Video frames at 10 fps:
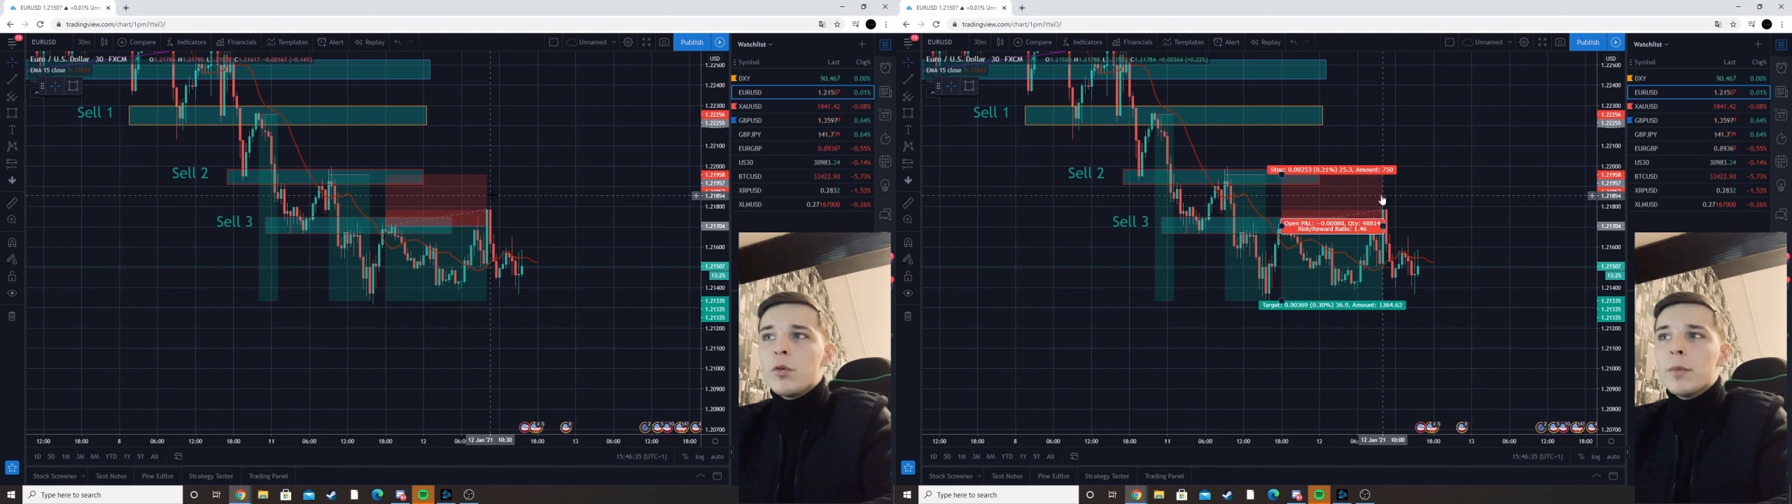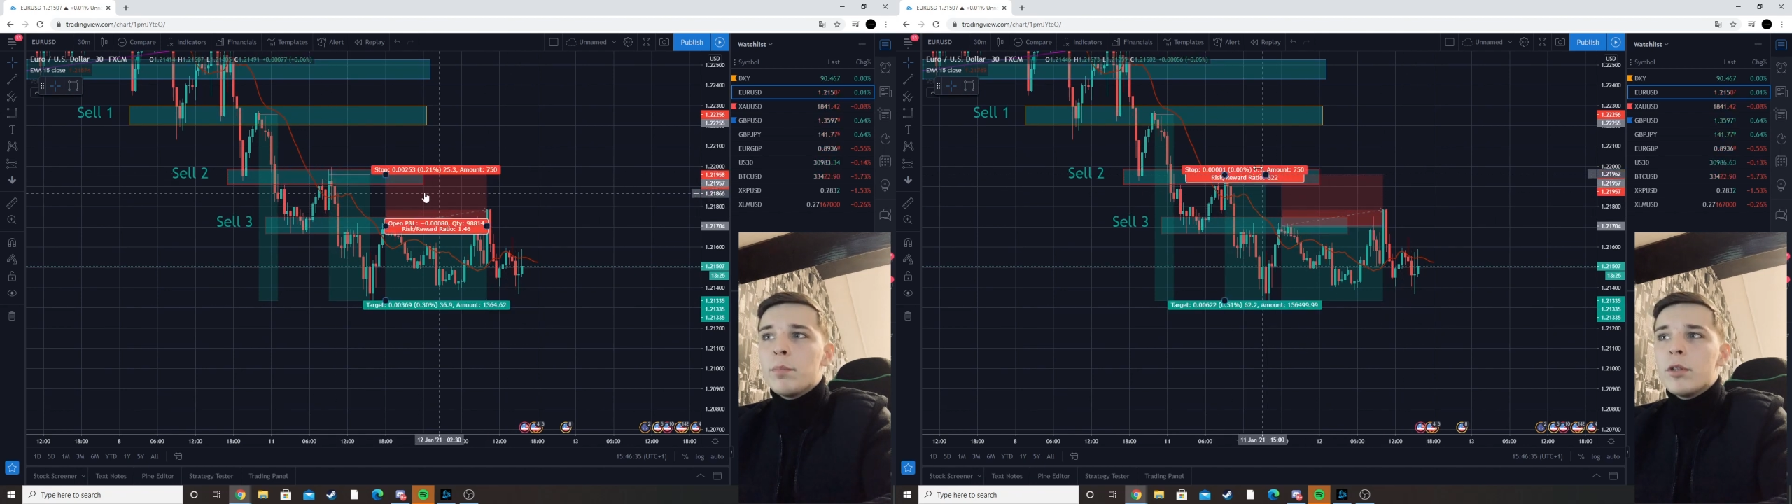
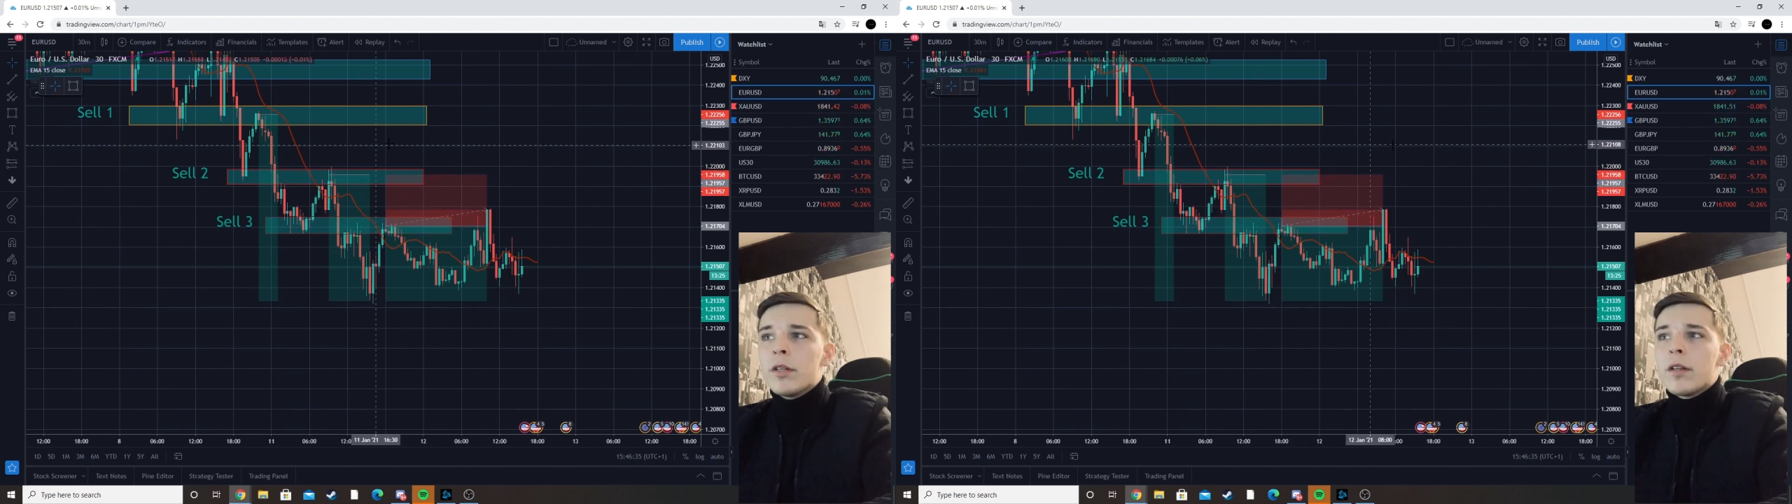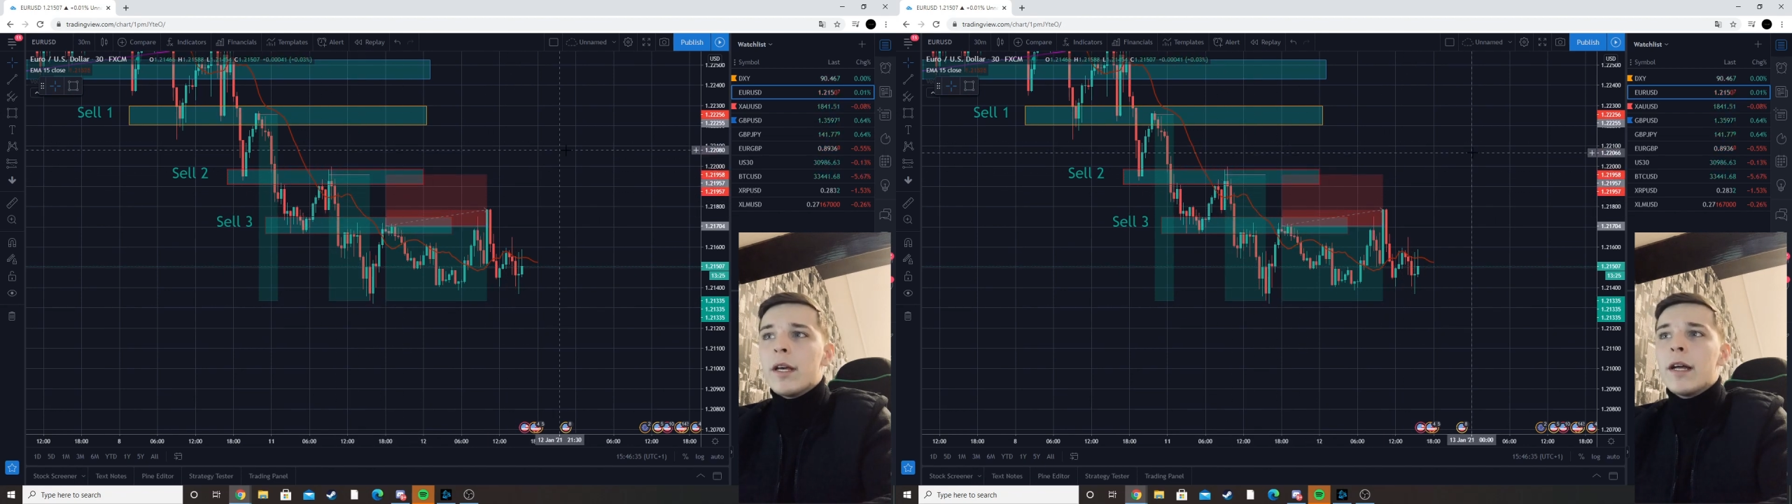we'll put
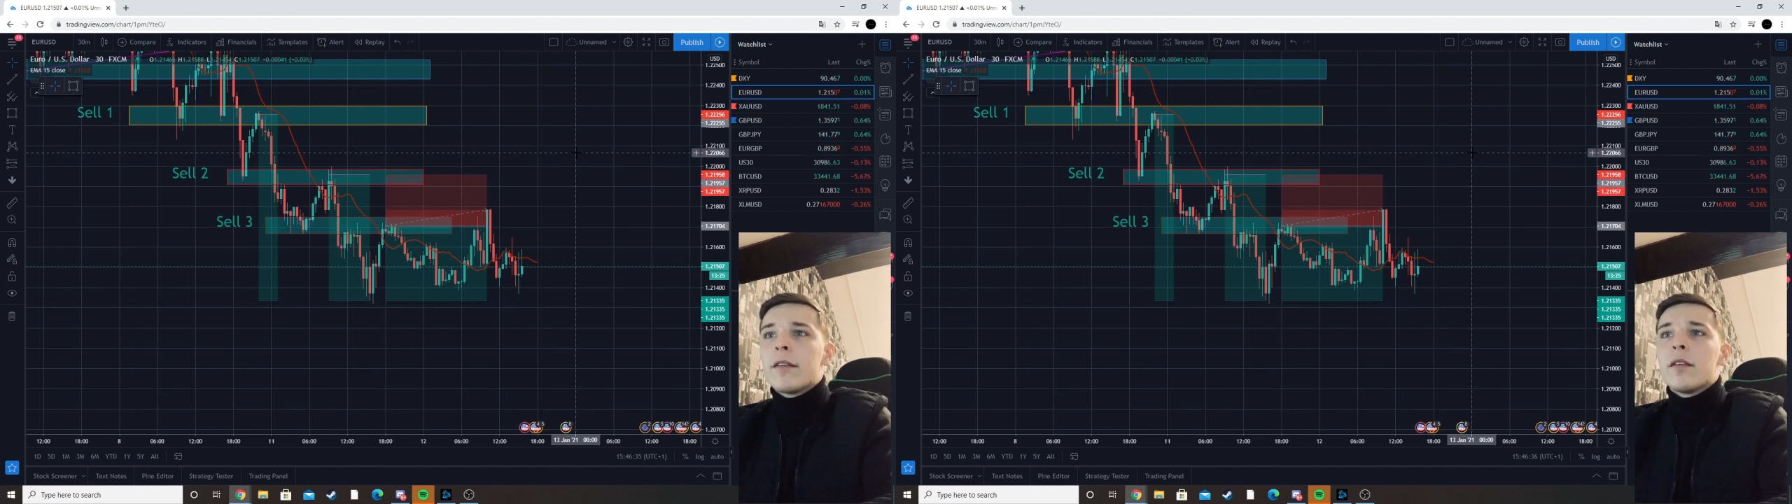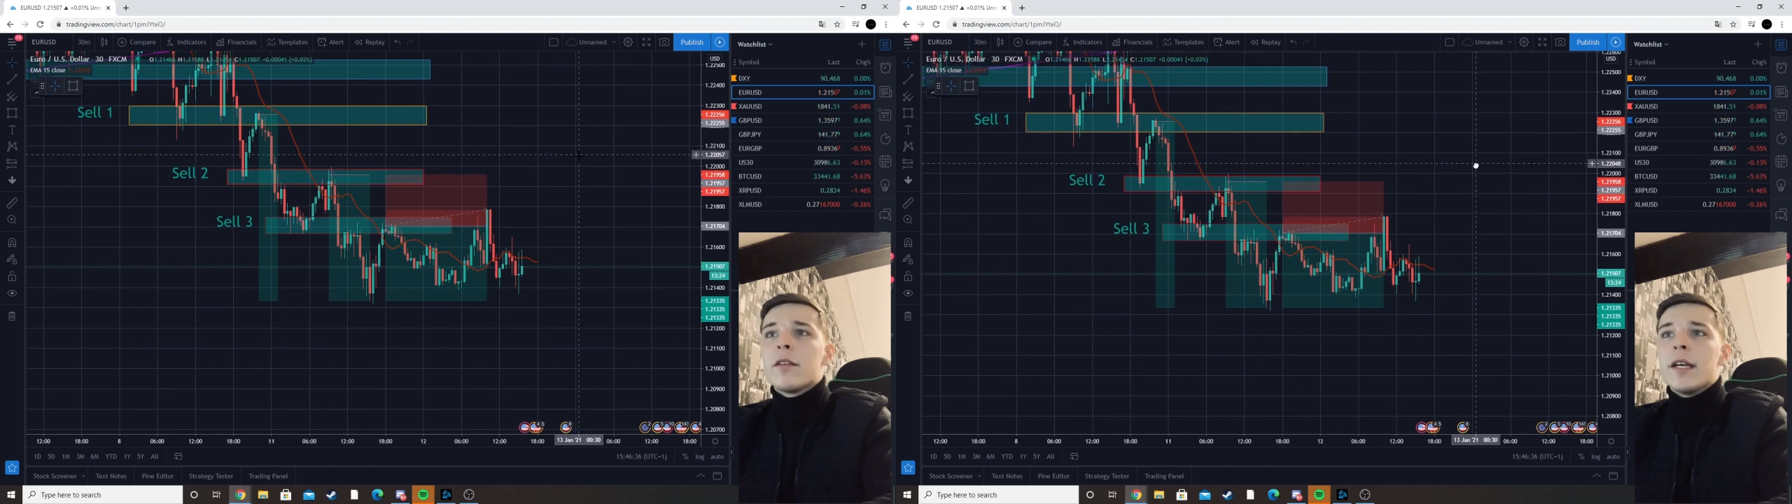it
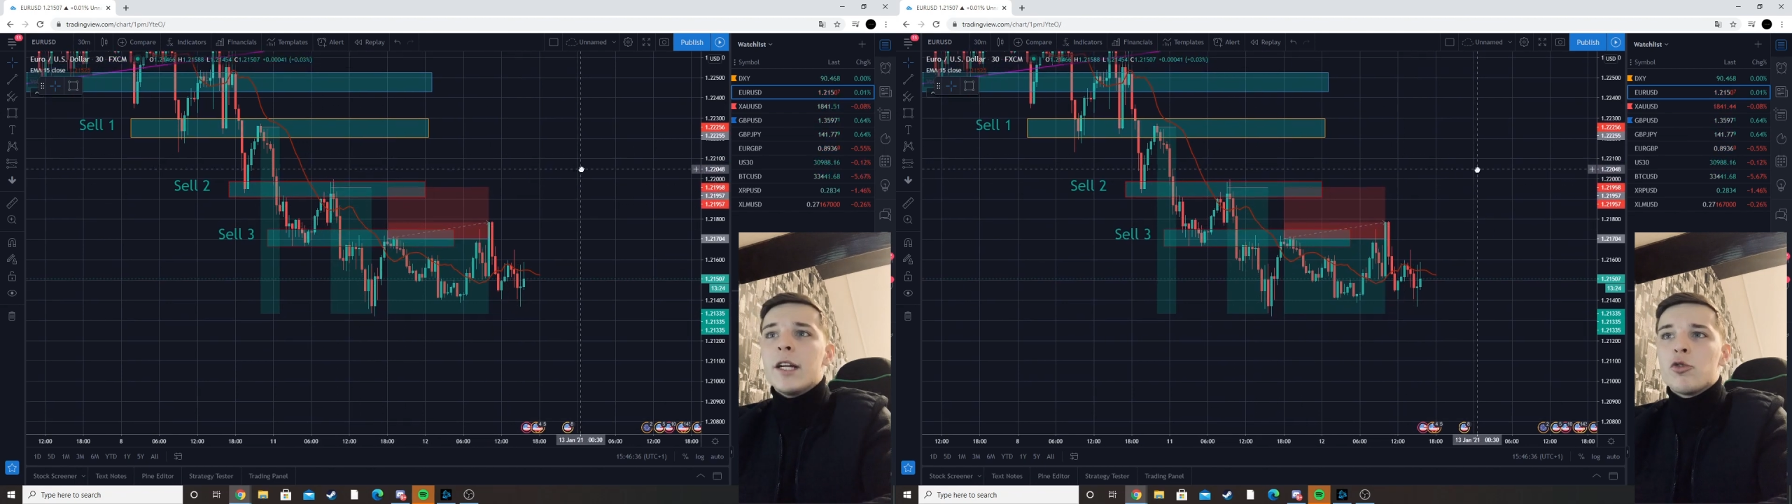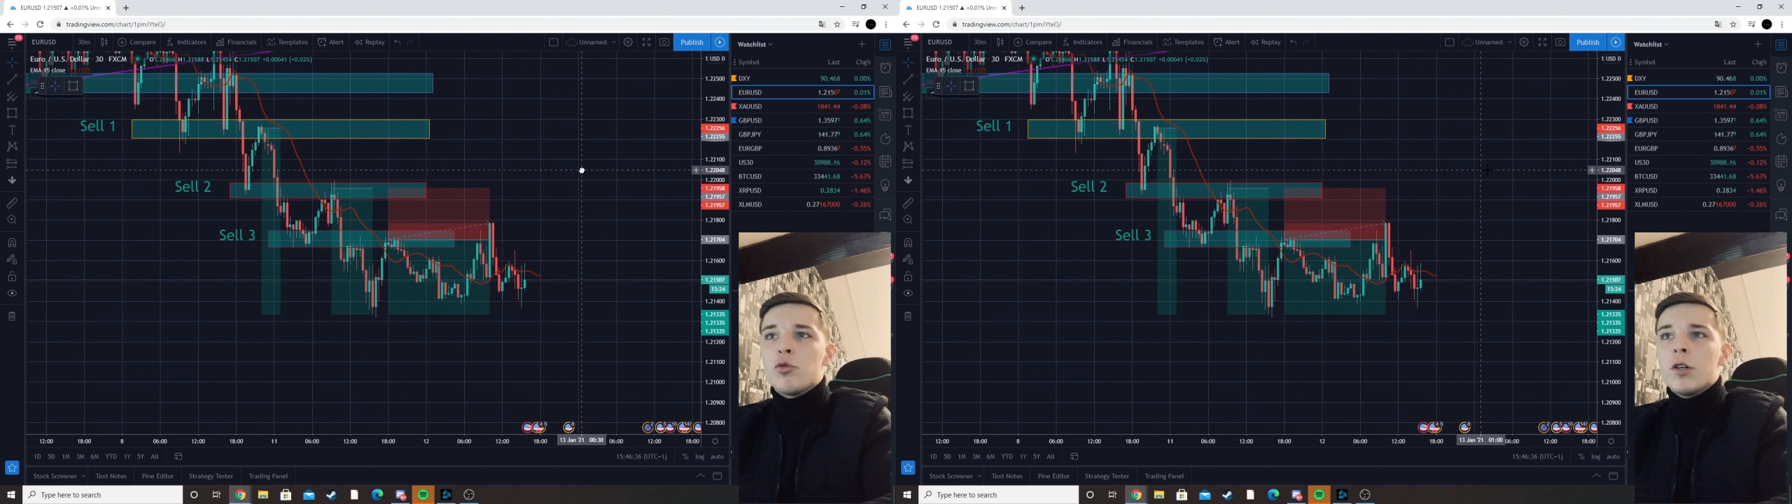at the
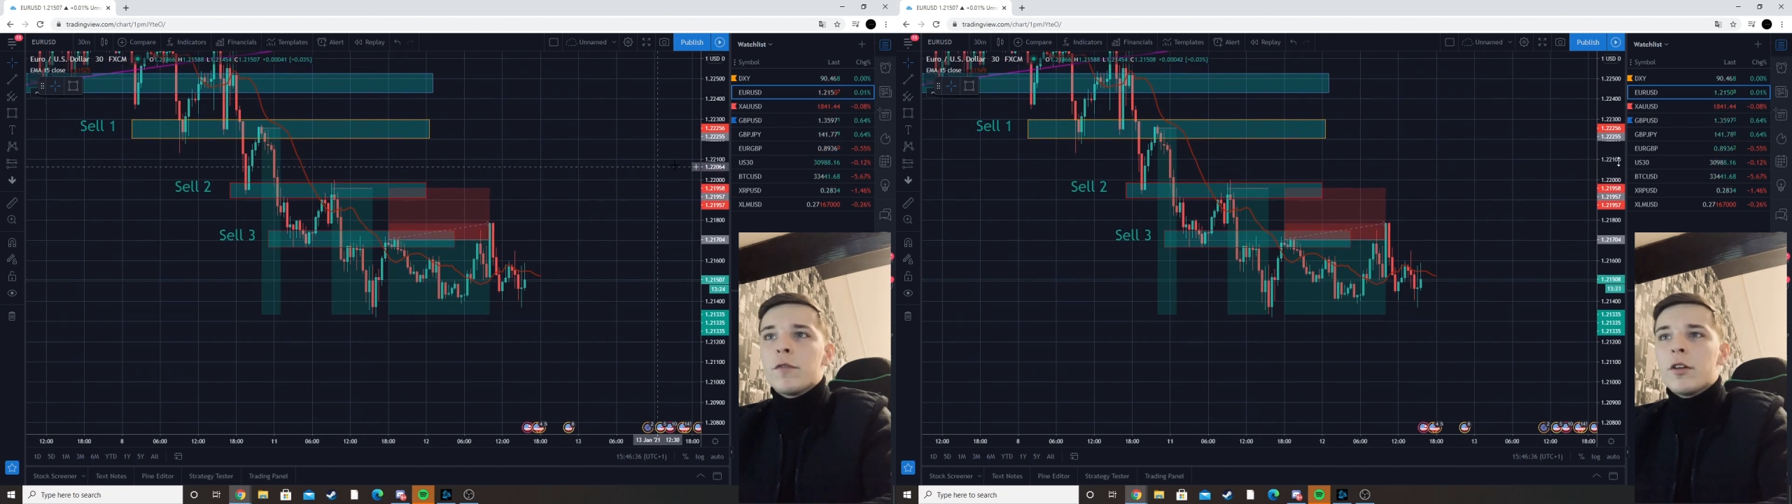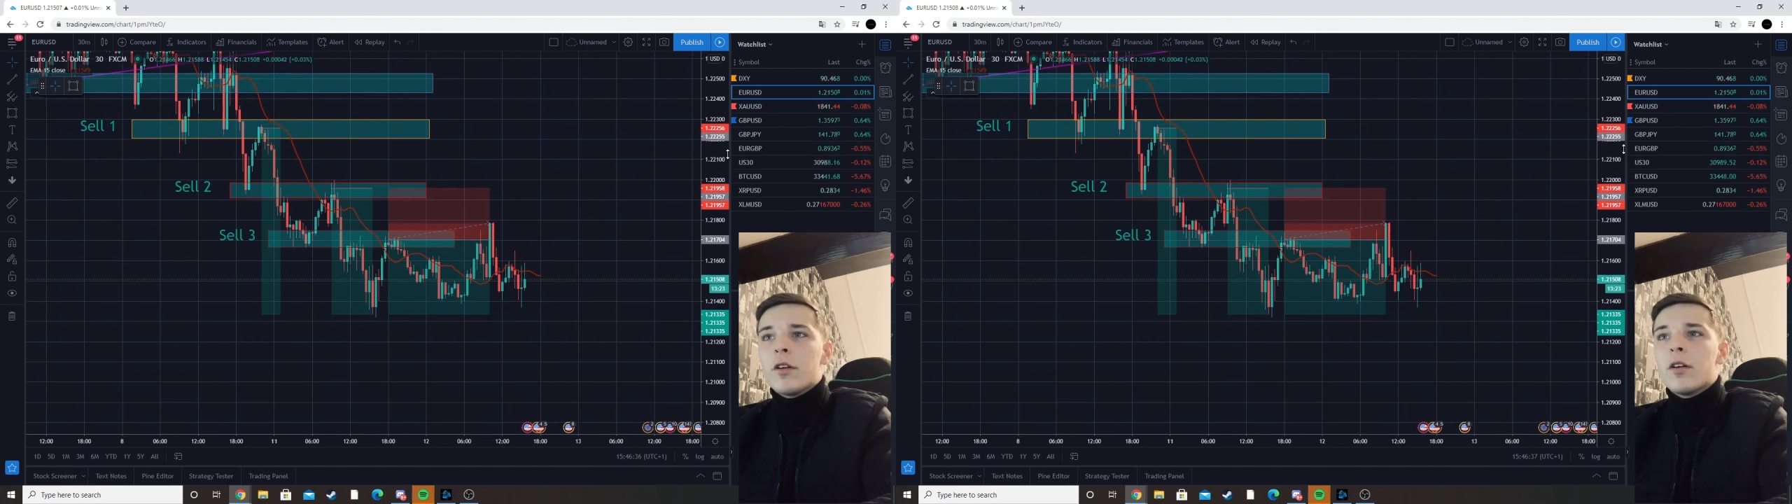entry
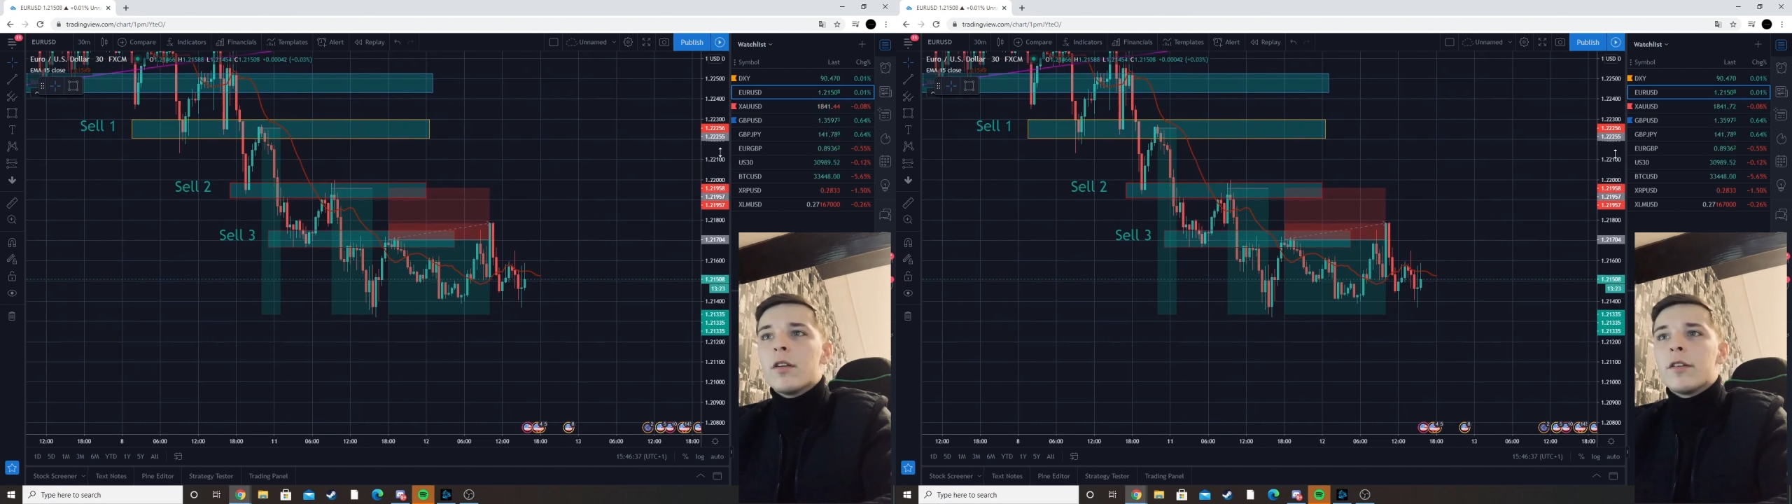of the